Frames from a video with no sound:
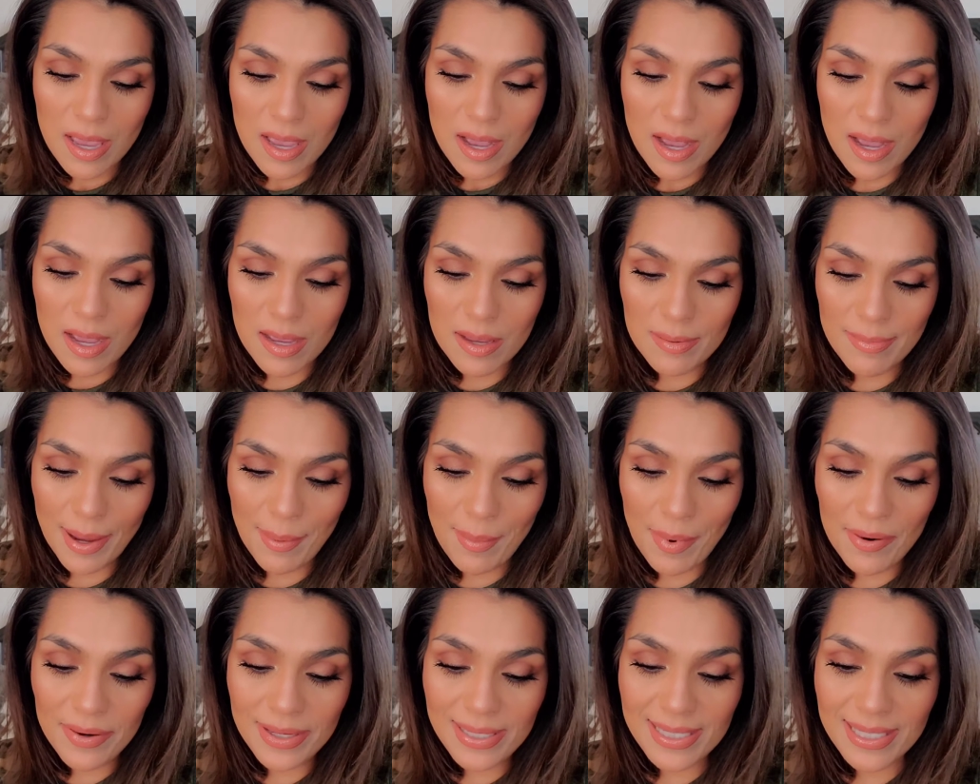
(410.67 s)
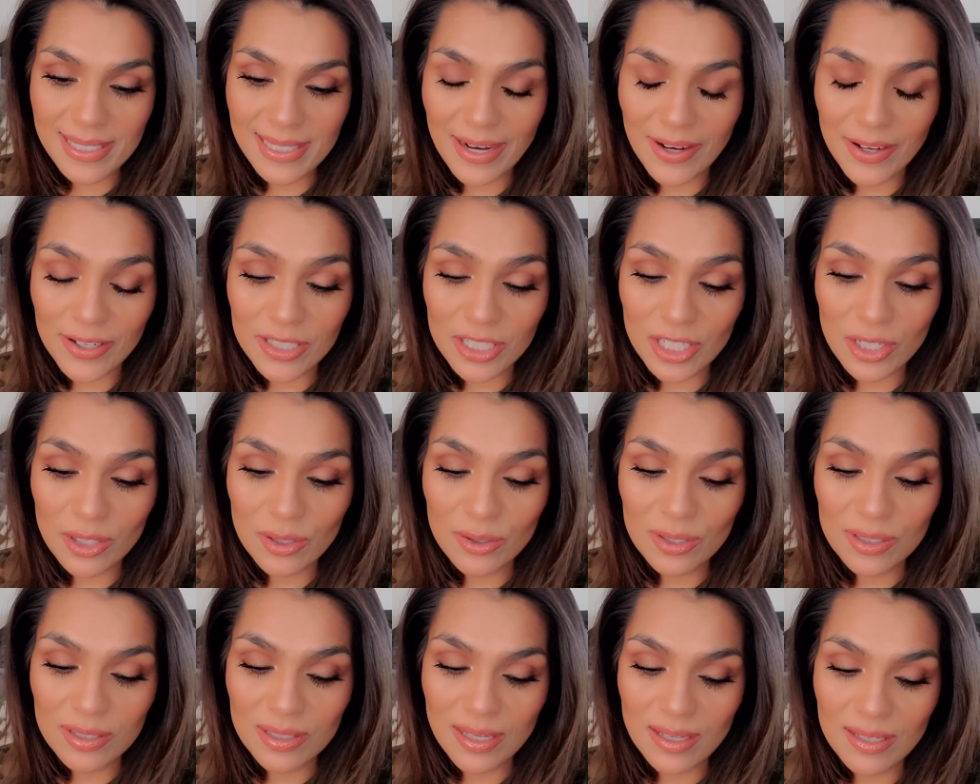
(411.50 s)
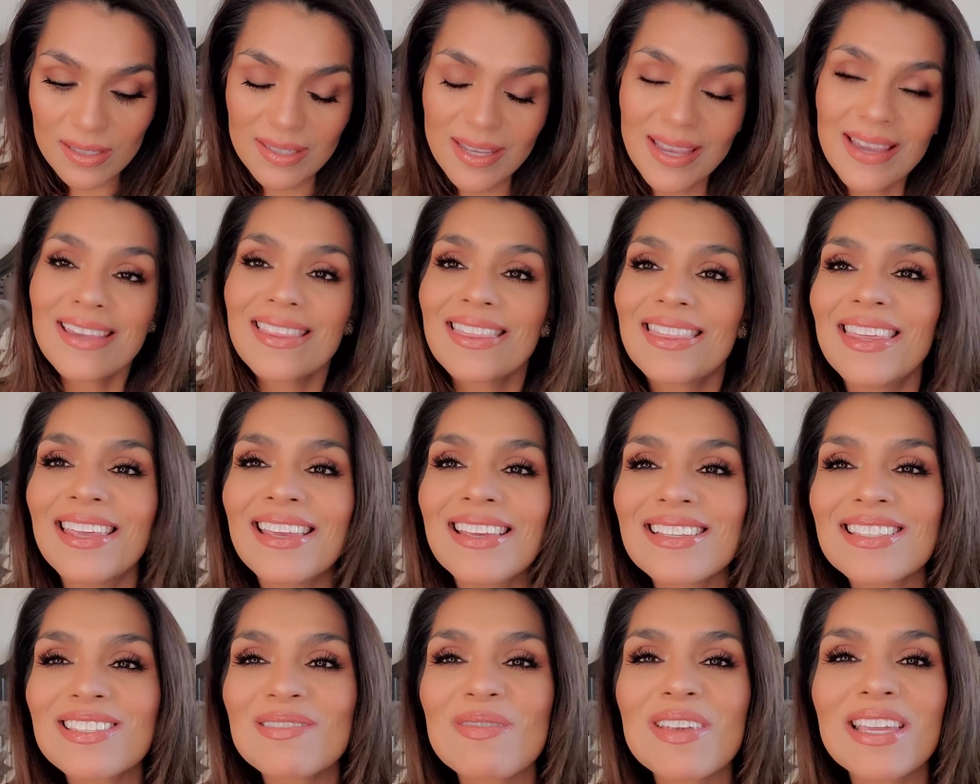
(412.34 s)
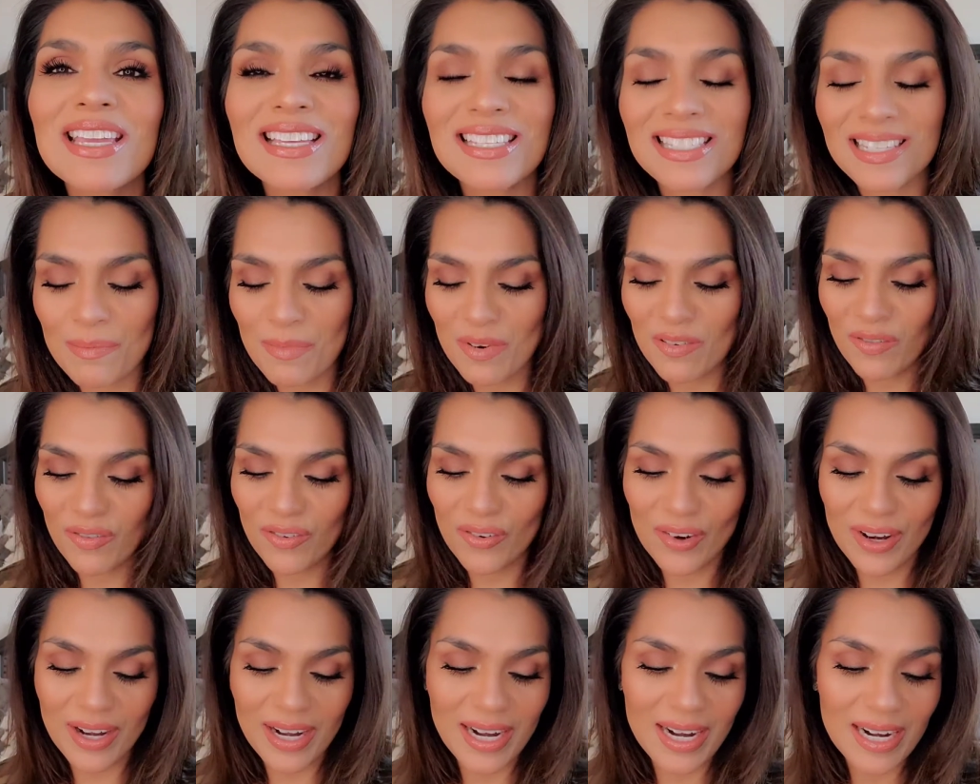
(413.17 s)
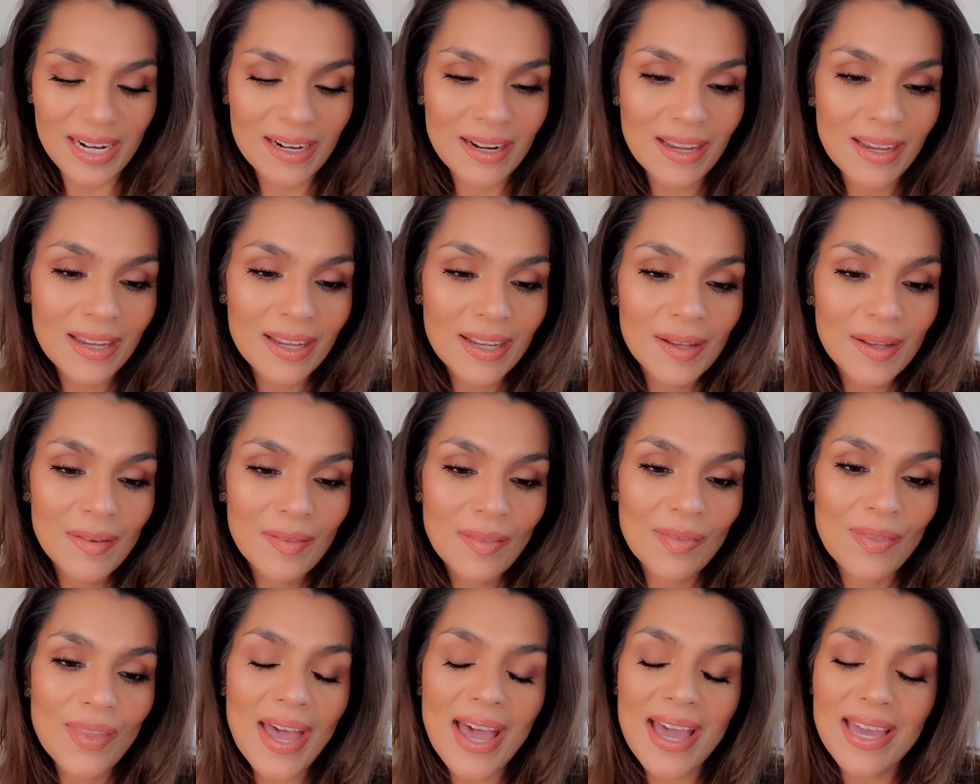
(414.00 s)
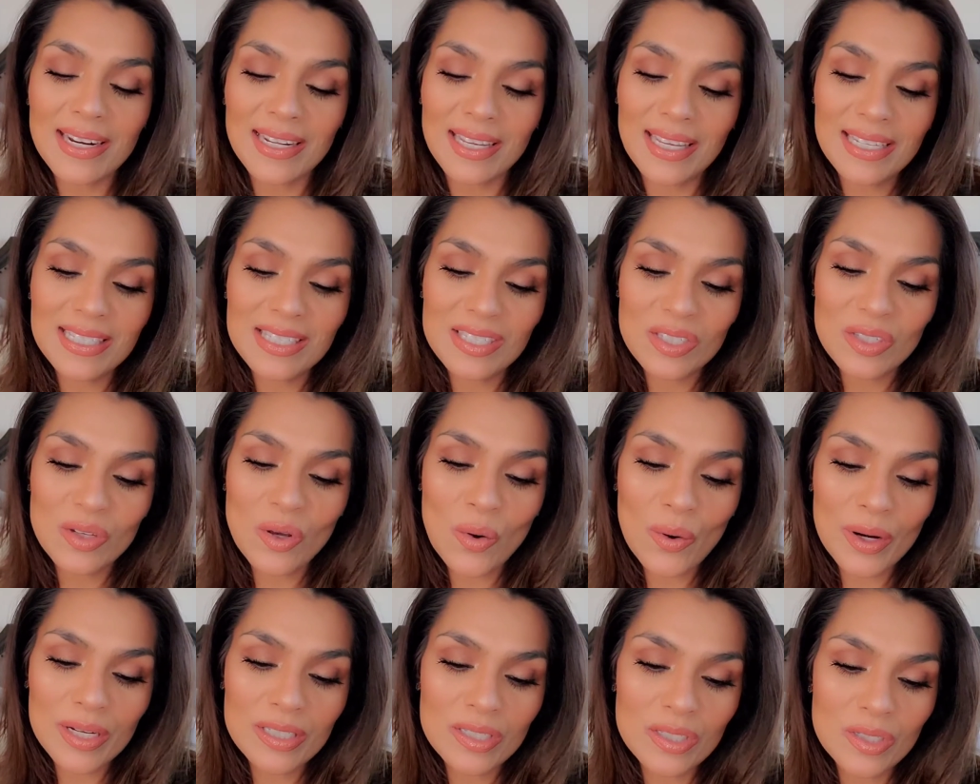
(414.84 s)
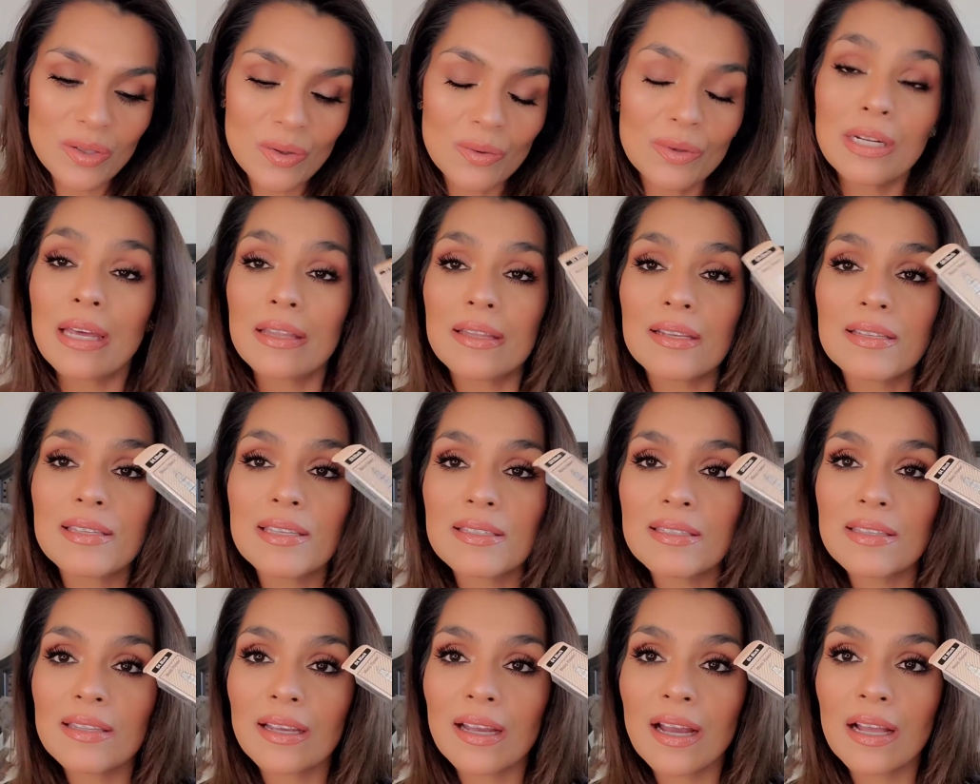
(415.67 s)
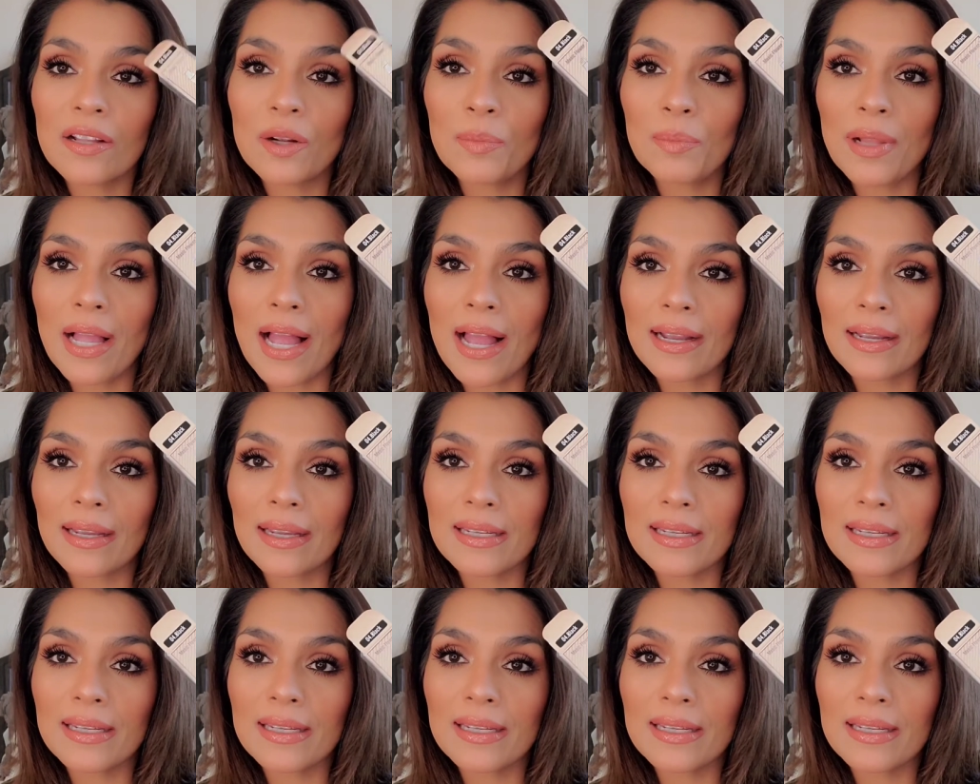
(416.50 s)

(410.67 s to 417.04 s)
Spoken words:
I'm always scared to use things like this because I'm afraid that it's going to... Now, this is in the color black.